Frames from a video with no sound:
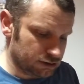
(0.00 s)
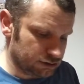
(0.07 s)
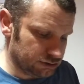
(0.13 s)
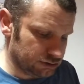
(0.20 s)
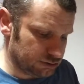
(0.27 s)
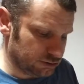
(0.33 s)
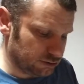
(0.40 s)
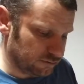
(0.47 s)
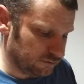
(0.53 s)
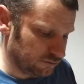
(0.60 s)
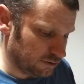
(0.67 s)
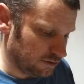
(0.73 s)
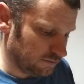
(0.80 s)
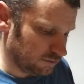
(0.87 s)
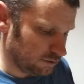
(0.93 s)
stuff
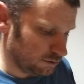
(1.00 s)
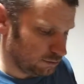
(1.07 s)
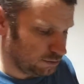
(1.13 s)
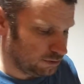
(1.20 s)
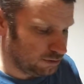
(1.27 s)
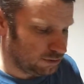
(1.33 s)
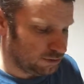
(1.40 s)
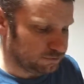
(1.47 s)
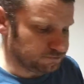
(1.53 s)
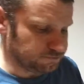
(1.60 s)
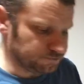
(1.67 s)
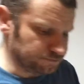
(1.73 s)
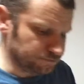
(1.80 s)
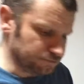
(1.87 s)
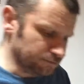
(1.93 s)
that I've got to put on.
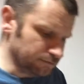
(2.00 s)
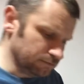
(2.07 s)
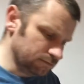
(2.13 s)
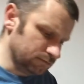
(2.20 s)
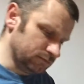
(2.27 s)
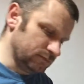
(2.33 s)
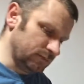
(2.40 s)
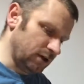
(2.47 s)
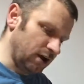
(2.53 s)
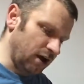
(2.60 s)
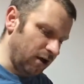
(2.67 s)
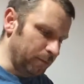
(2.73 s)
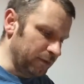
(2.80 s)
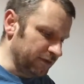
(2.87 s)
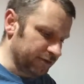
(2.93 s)

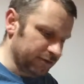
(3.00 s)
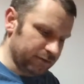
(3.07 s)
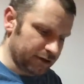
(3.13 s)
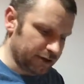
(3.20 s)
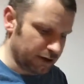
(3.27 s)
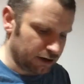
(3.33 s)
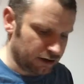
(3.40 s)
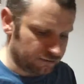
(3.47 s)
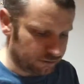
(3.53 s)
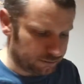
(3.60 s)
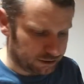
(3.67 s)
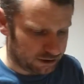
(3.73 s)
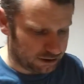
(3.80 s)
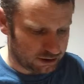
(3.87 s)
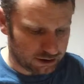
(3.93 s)
I've been through the car from
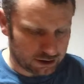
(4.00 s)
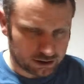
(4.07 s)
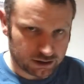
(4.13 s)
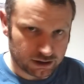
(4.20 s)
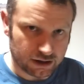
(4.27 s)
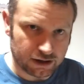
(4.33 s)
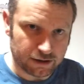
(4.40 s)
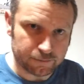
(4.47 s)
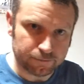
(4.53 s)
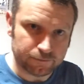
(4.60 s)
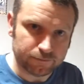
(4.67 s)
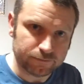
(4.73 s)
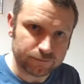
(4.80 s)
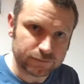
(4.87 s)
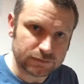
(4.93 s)
a
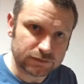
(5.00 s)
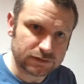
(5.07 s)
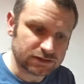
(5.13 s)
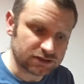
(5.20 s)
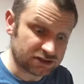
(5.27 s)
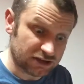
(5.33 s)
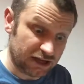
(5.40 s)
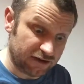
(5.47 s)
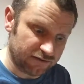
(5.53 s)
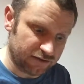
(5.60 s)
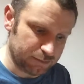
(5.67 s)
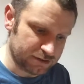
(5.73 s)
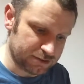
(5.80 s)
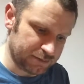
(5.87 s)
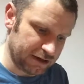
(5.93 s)
safety
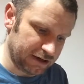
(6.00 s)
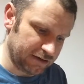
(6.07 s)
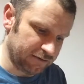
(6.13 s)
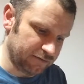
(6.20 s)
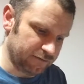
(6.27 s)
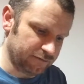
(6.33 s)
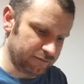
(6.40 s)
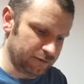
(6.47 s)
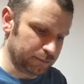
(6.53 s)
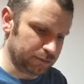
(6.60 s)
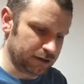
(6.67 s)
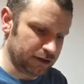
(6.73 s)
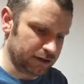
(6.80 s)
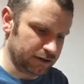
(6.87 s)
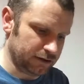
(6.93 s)
perspective,
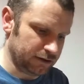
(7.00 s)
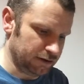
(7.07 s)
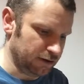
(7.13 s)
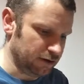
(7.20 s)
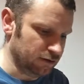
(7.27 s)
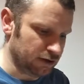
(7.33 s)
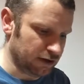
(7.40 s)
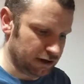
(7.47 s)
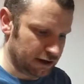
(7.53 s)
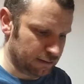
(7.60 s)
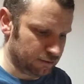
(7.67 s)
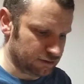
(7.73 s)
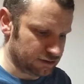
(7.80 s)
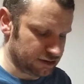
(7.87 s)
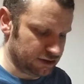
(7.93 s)
applying the UK
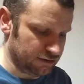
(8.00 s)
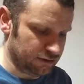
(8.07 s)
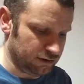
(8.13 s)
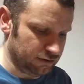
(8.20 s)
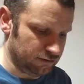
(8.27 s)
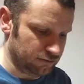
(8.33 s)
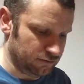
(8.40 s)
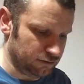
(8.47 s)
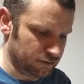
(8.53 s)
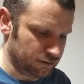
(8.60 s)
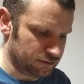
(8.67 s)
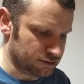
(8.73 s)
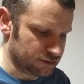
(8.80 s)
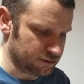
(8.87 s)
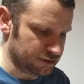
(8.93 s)
MOT
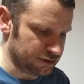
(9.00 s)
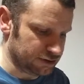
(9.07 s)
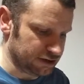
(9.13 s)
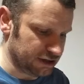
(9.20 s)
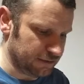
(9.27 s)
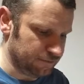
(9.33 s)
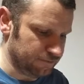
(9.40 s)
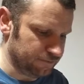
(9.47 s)
laws, which